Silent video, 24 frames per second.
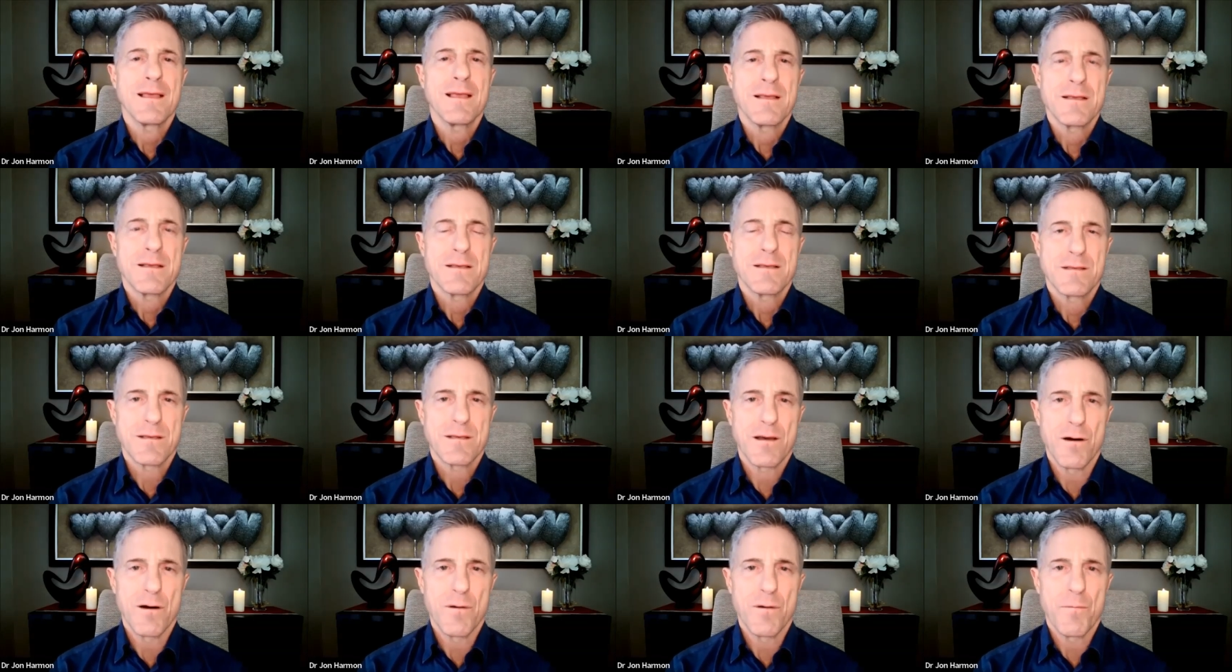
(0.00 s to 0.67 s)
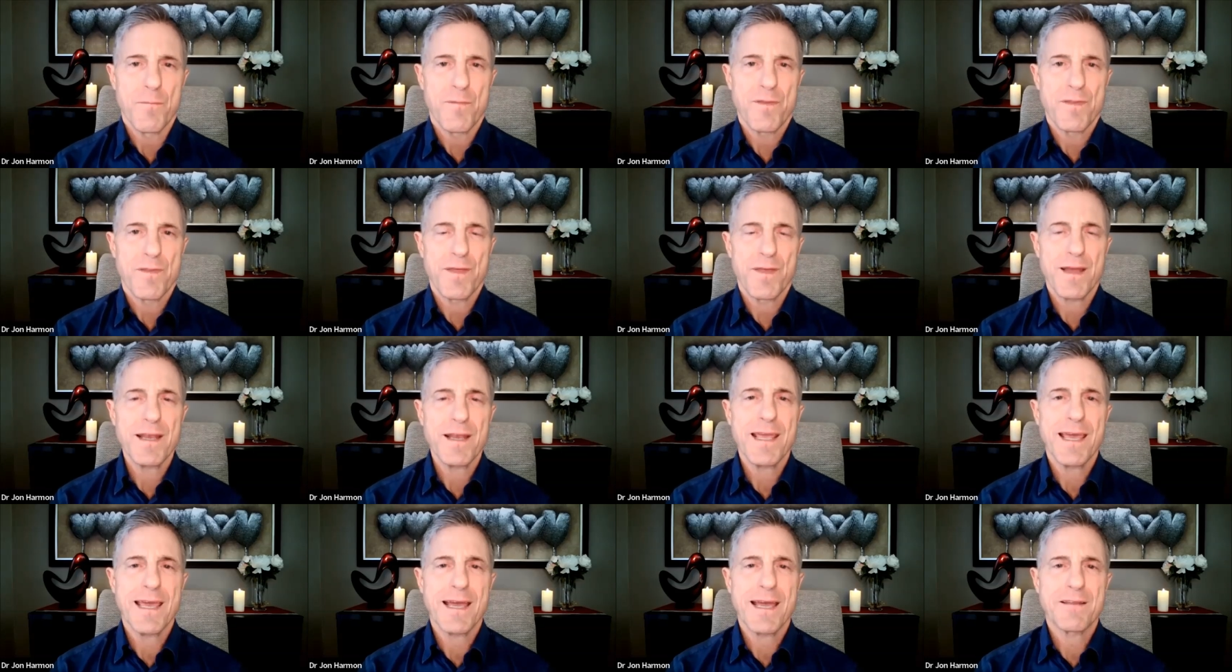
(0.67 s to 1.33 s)
So
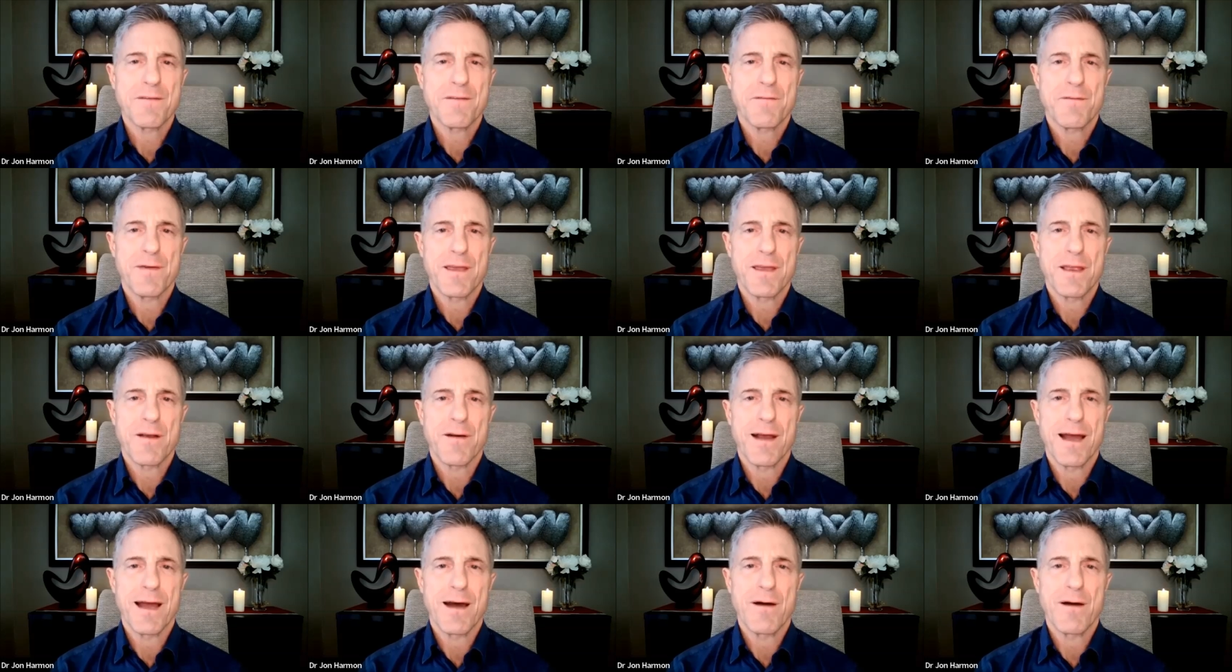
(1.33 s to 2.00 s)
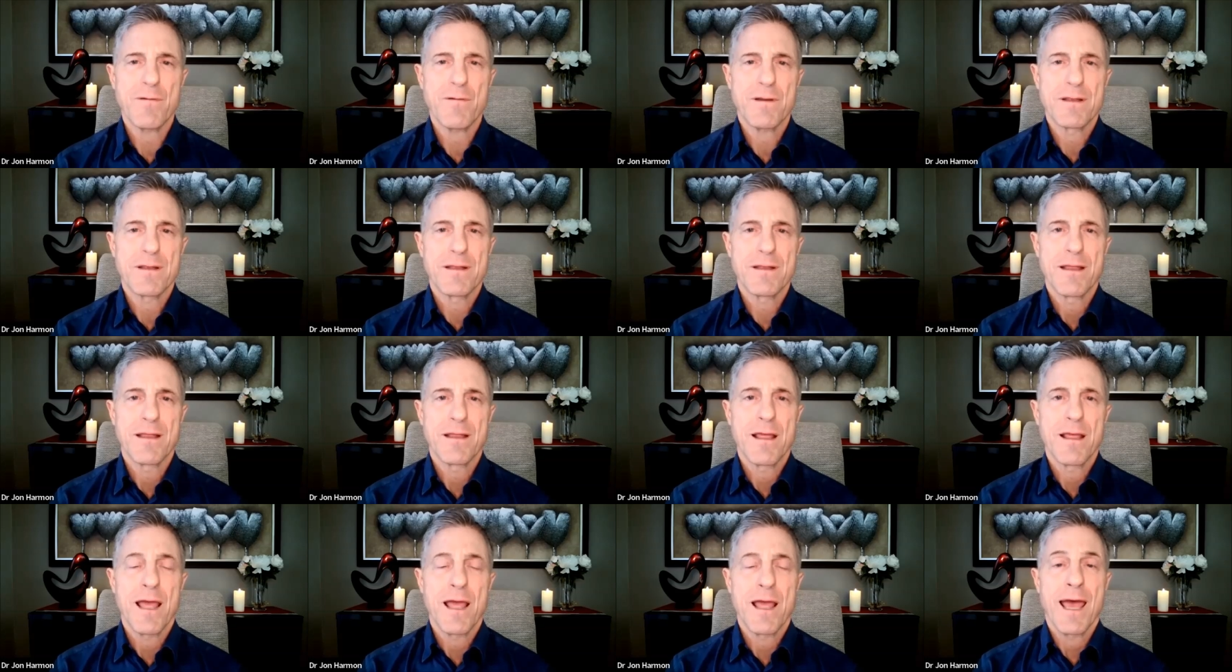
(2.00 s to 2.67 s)
then he had to figure out,
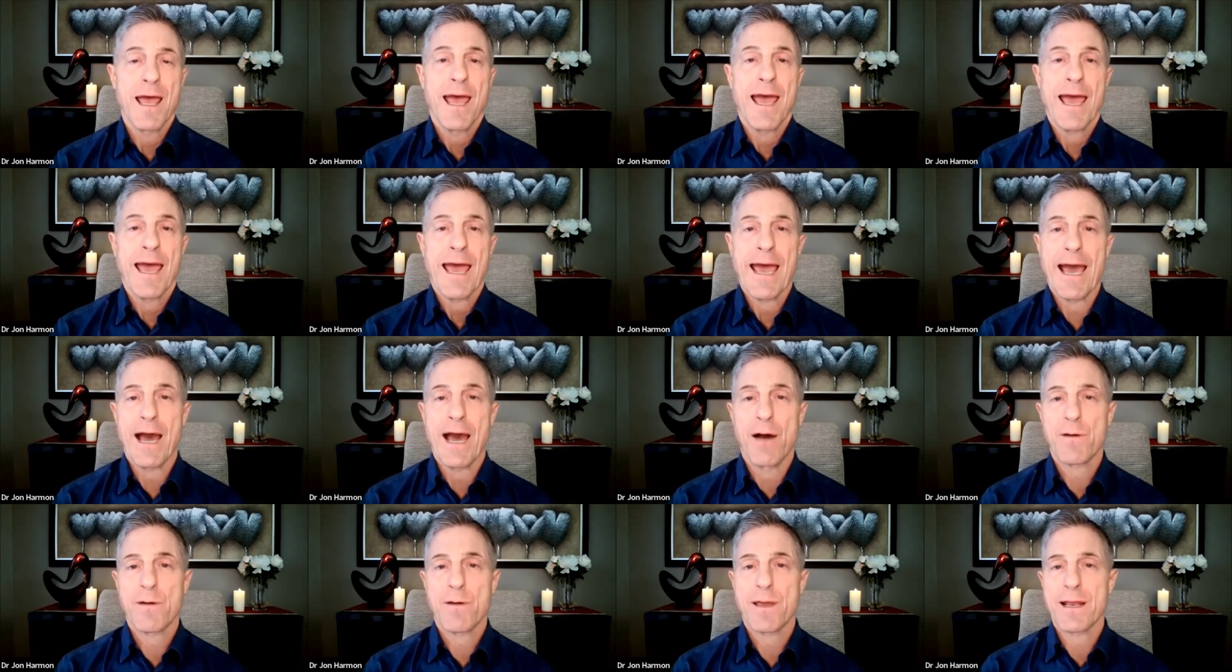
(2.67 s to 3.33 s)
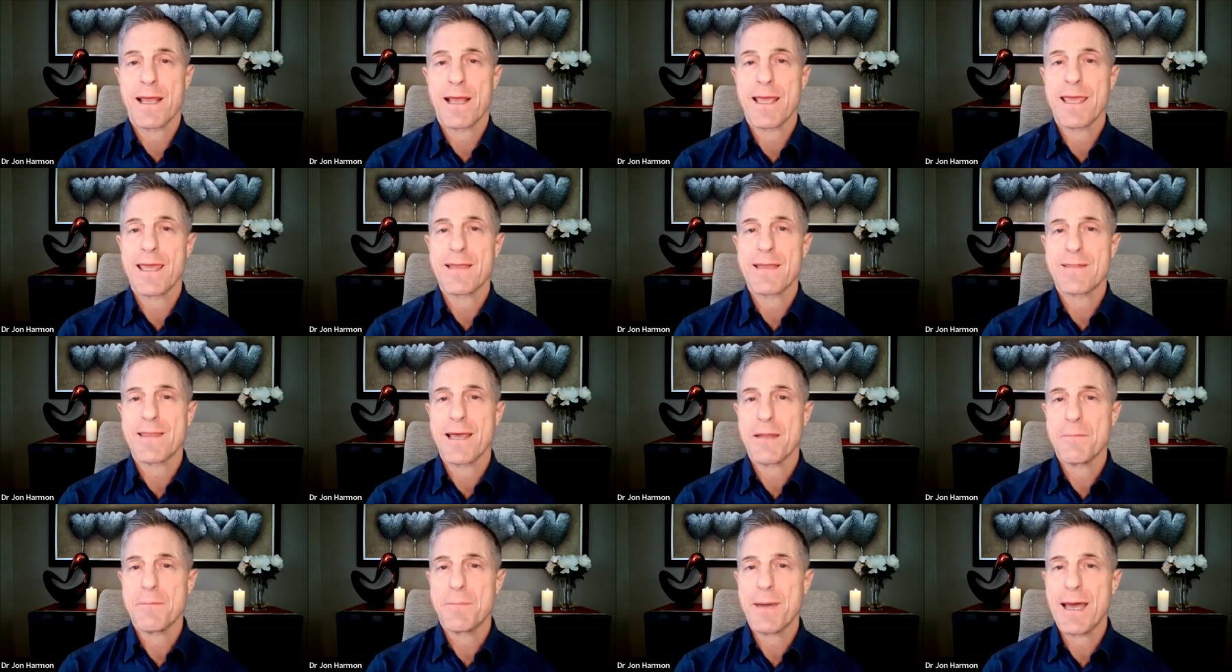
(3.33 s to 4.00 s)
how can I get
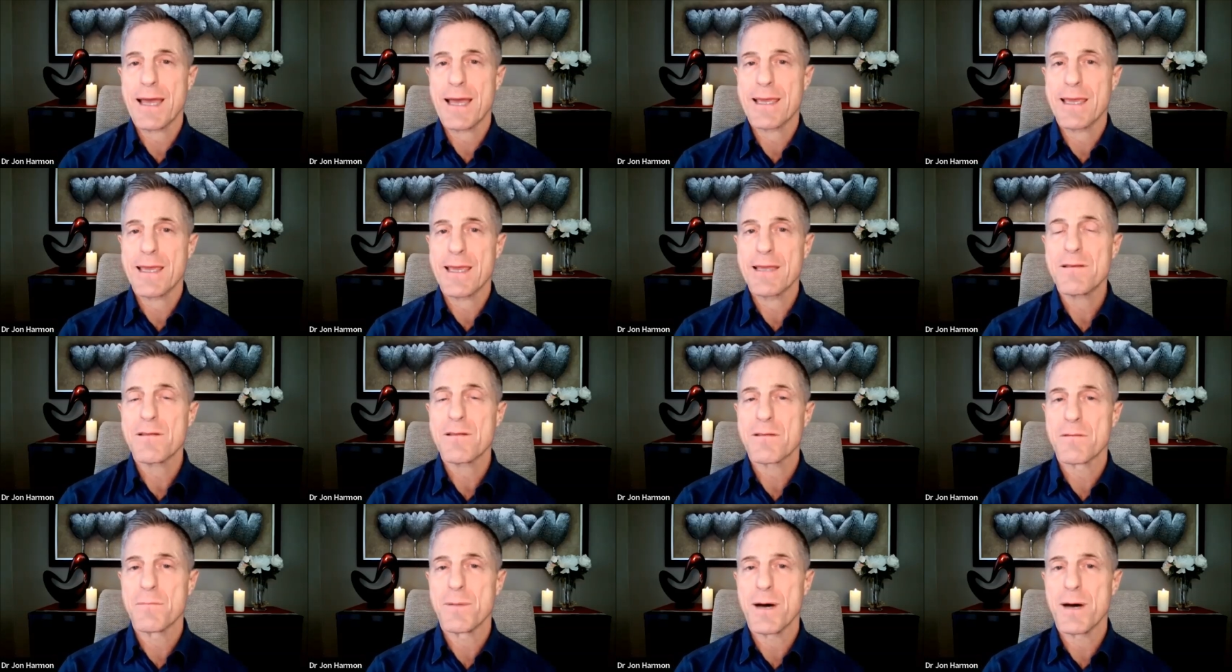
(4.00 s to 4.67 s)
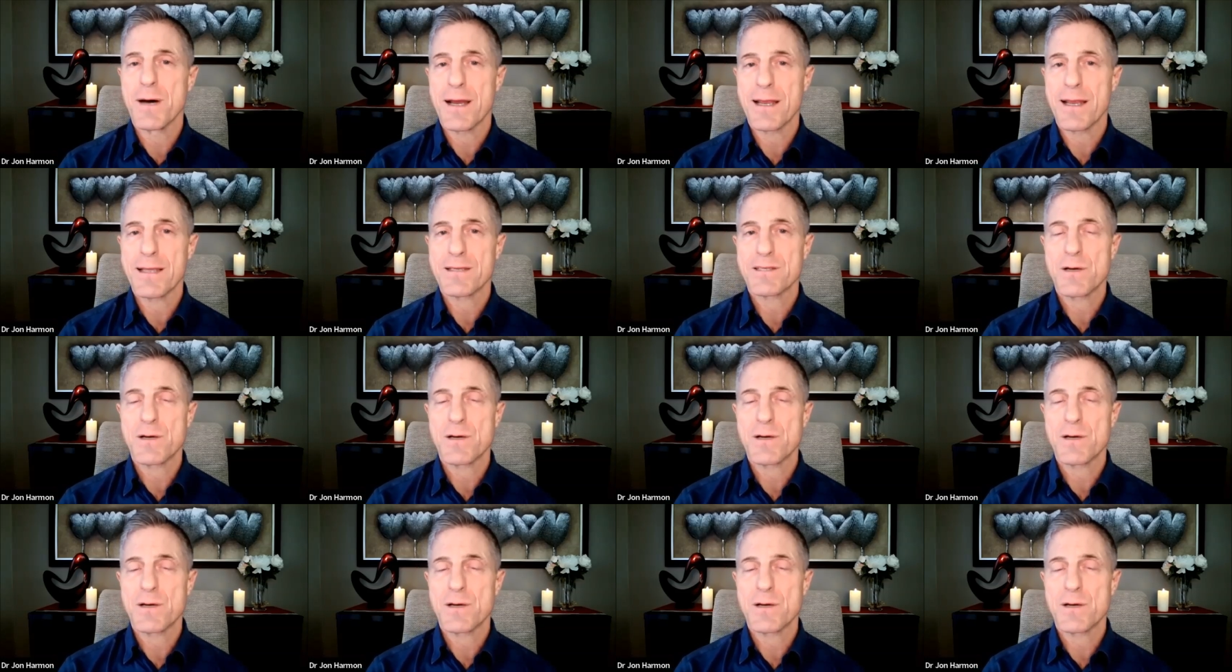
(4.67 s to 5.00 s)
that back into the body?